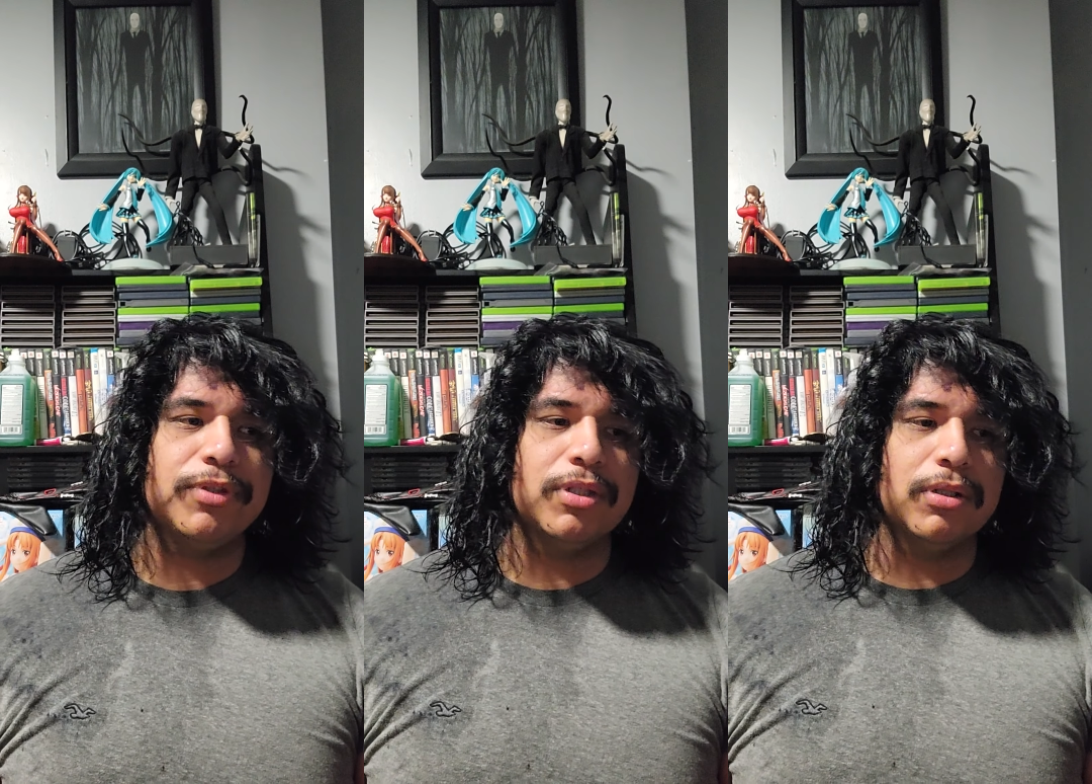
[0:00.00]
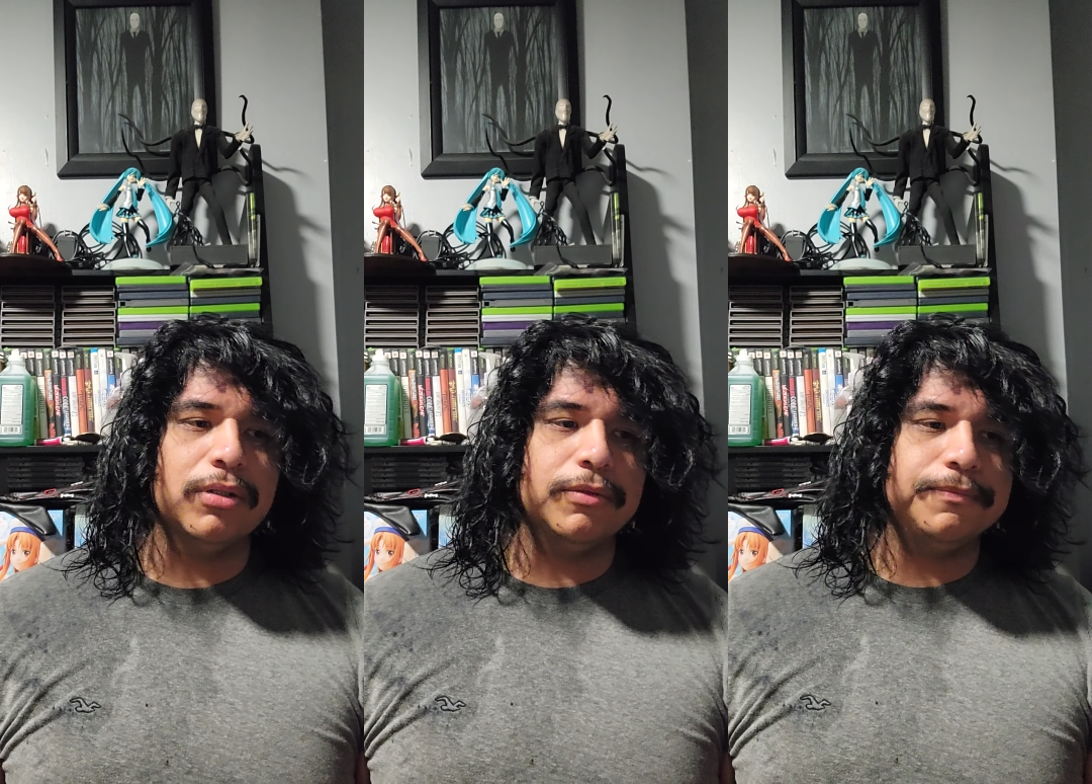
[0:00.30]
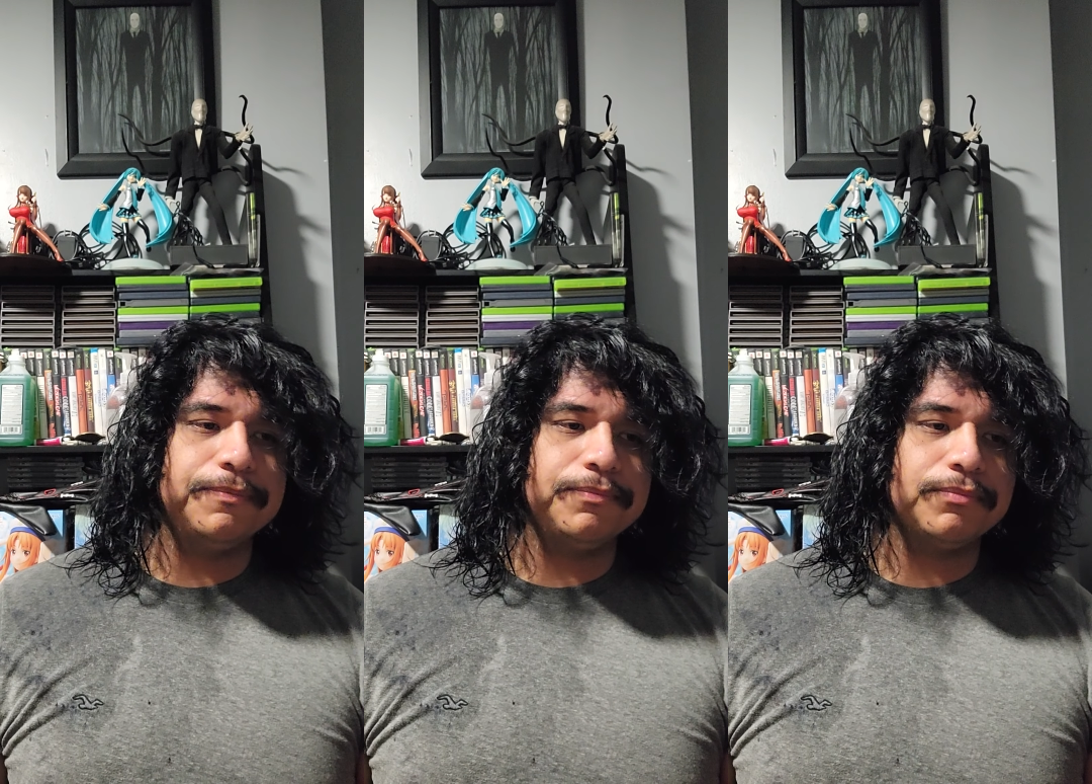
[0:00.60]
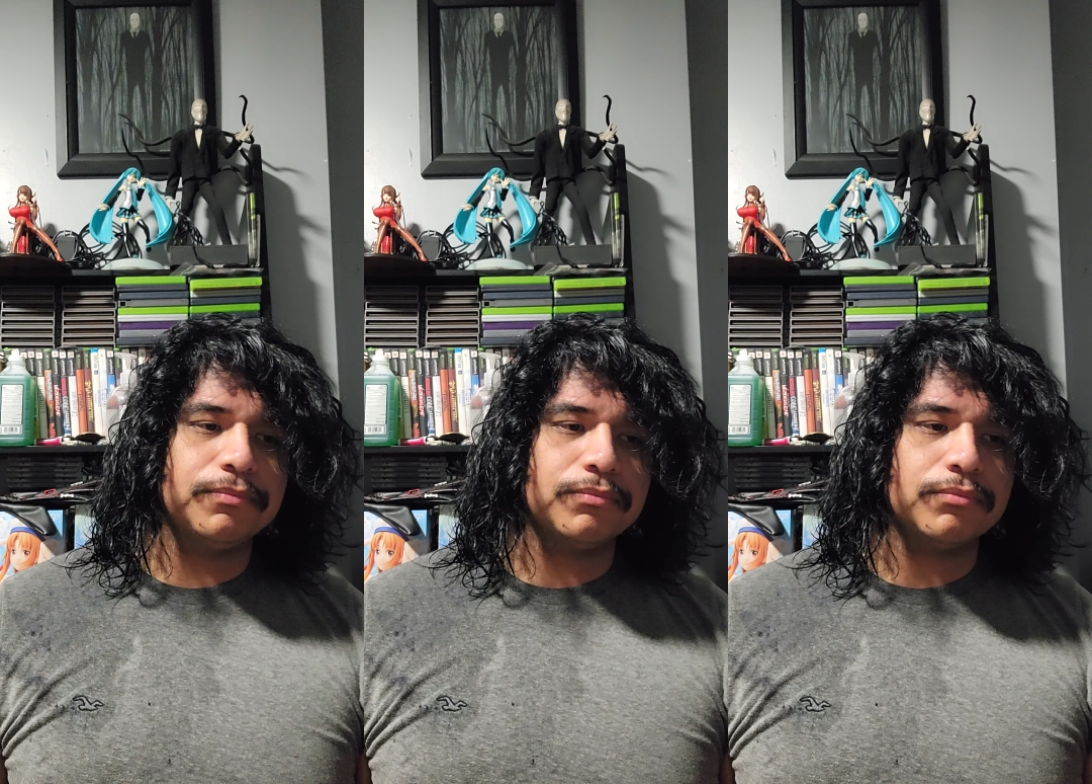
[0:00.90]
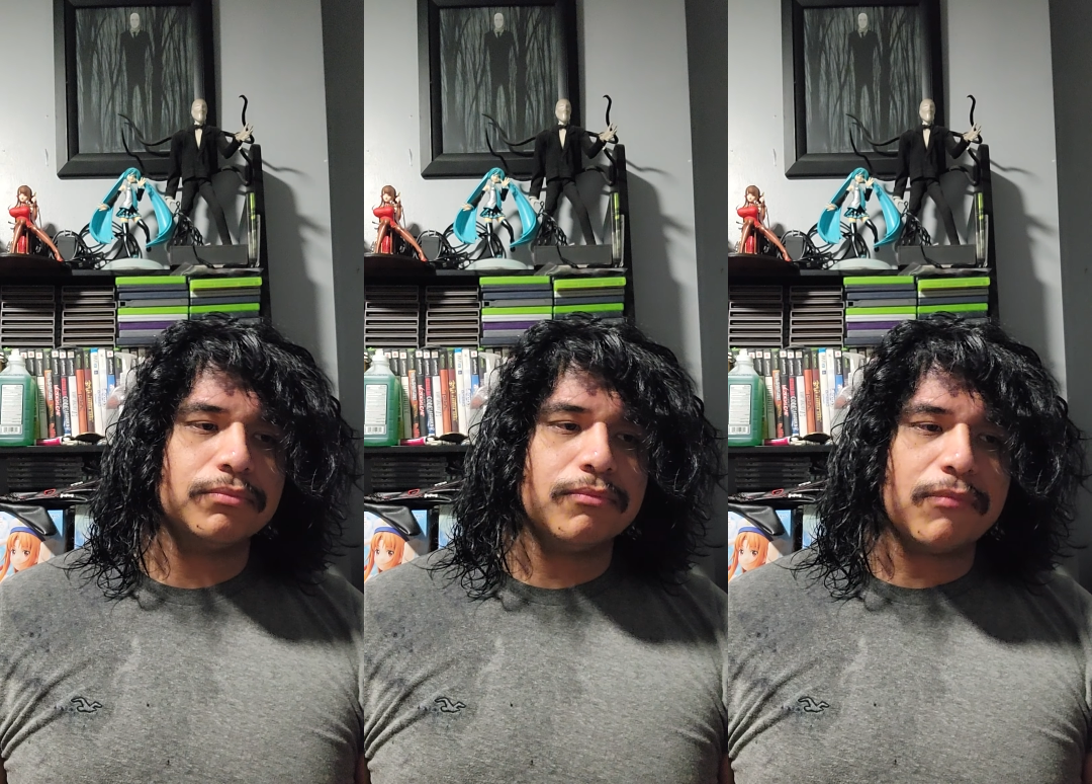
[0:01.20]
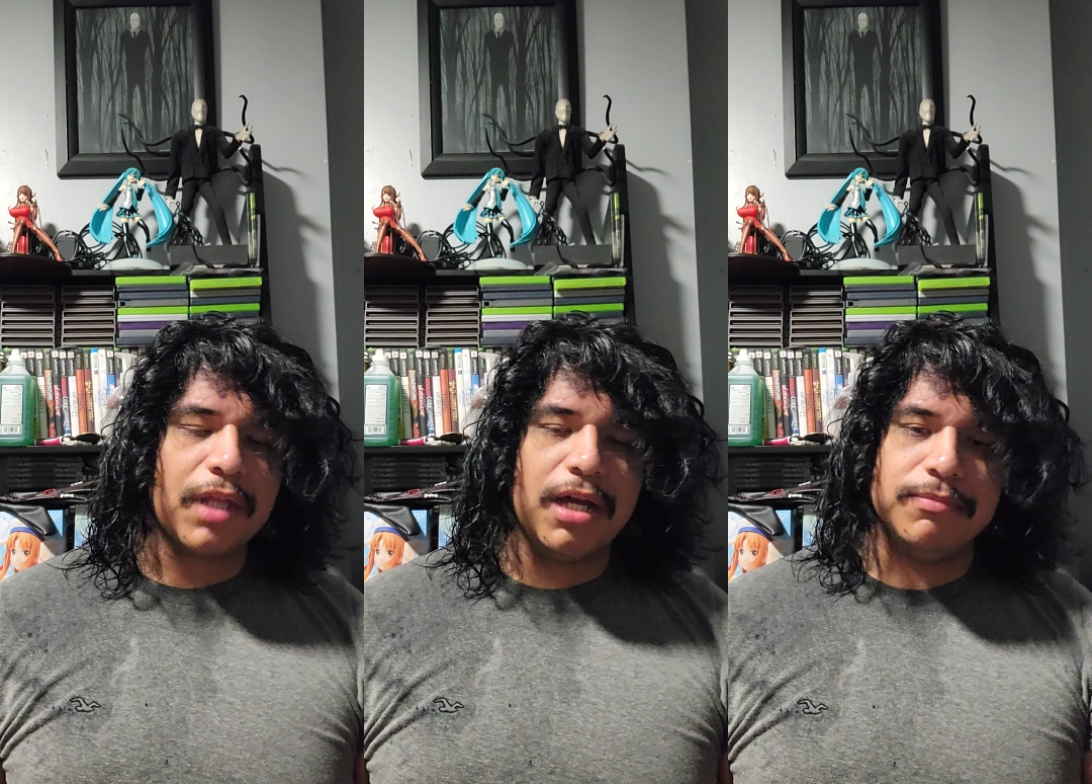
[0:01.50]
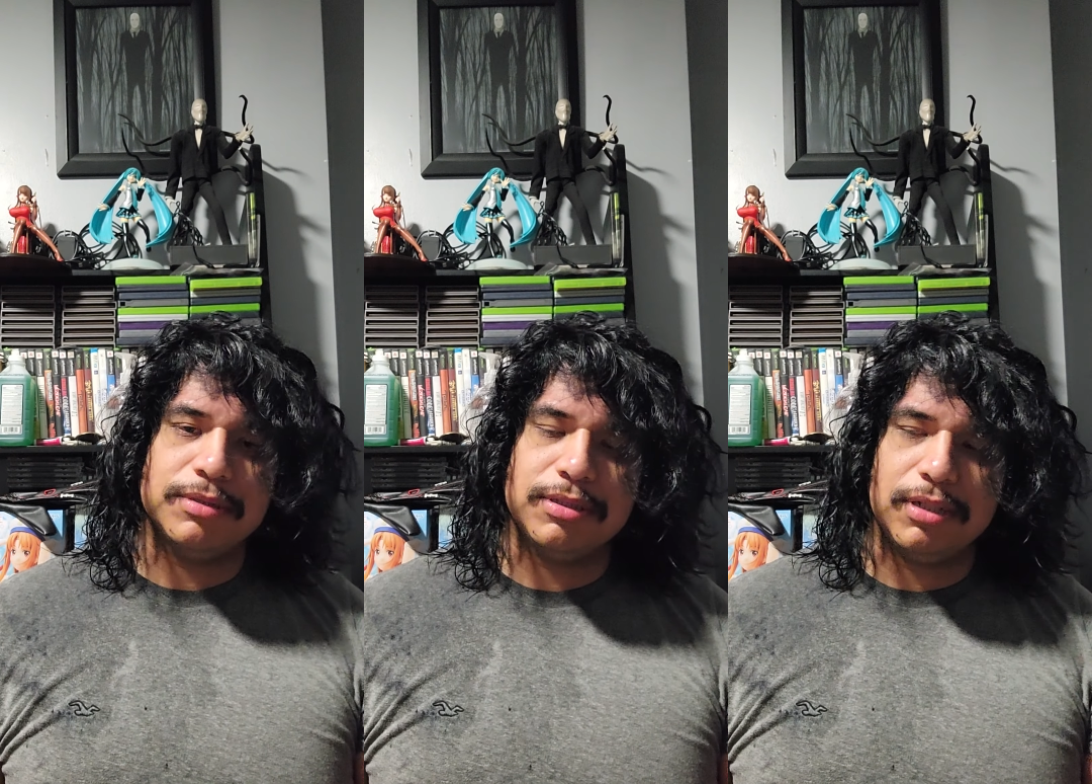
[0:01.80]
So
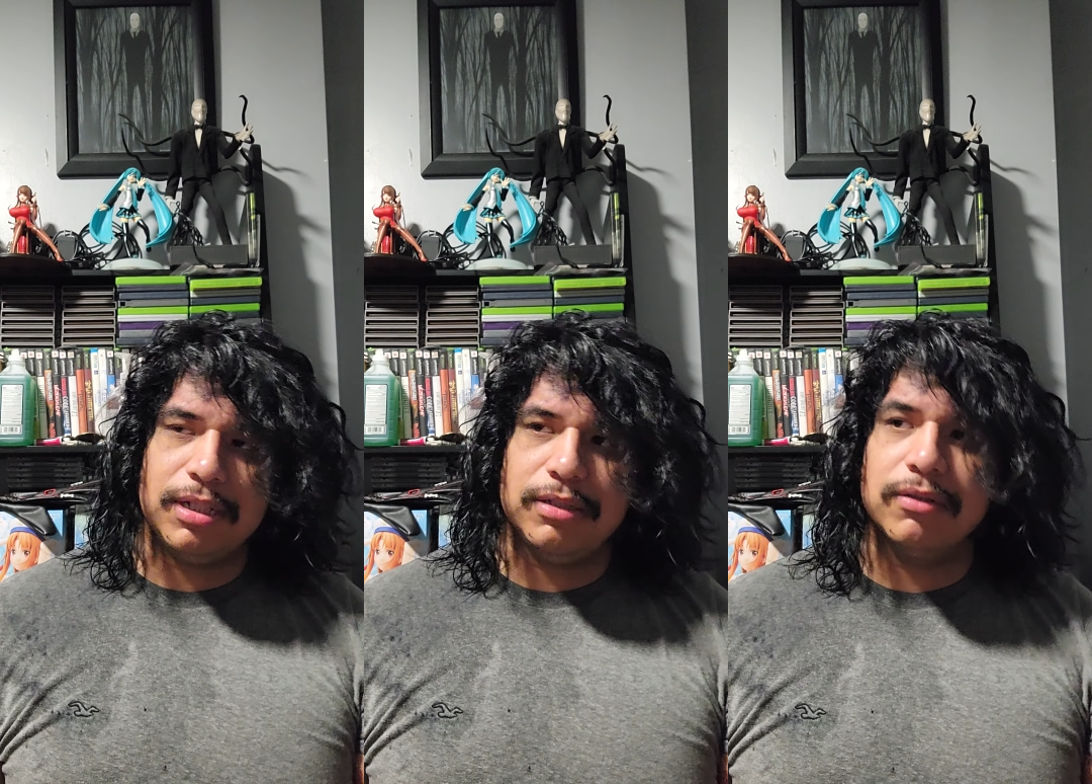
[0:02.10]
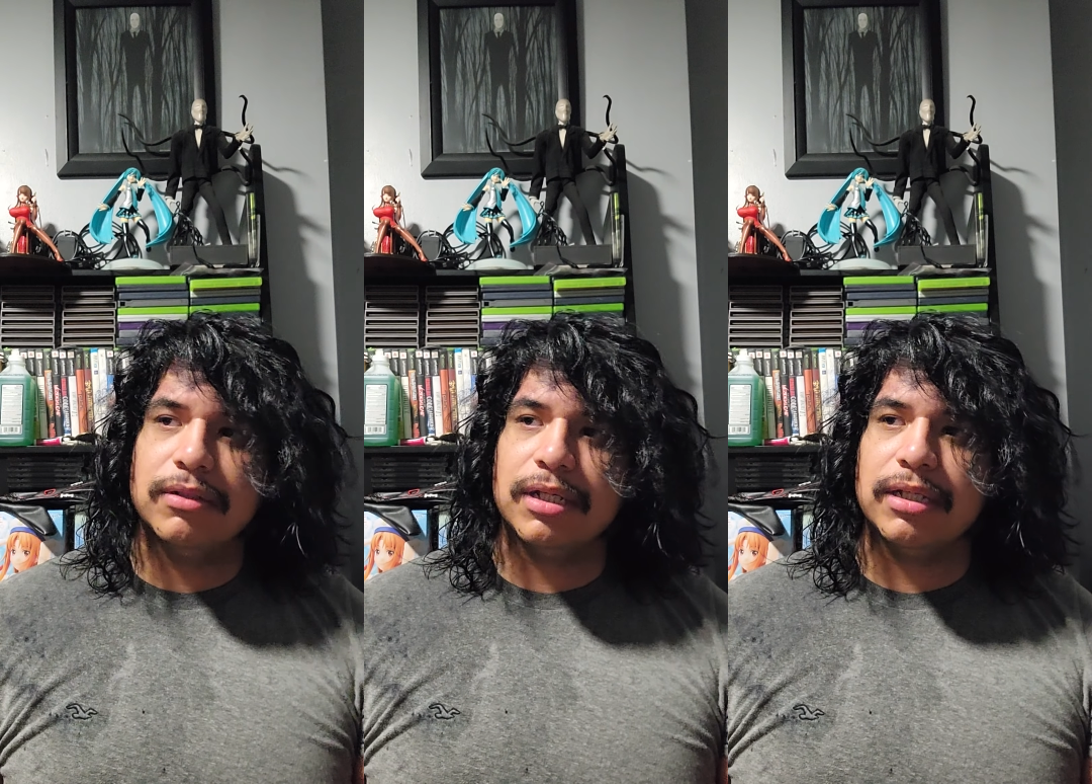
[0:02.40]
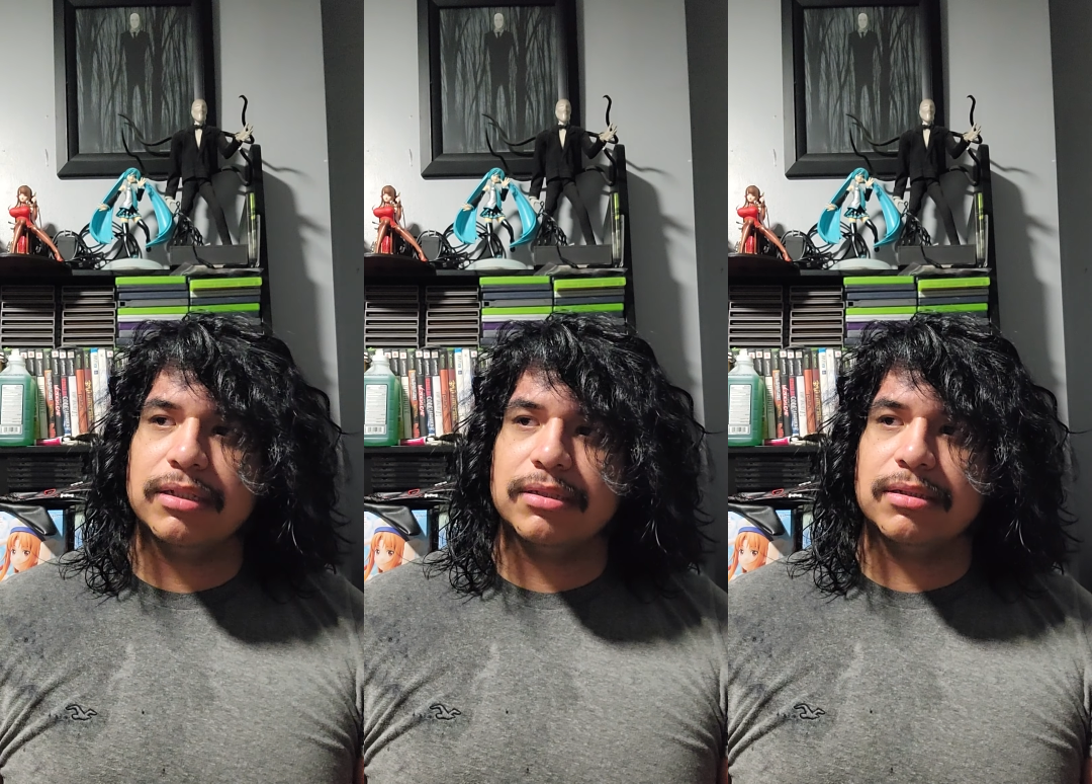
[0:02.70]
I'm still gonna do like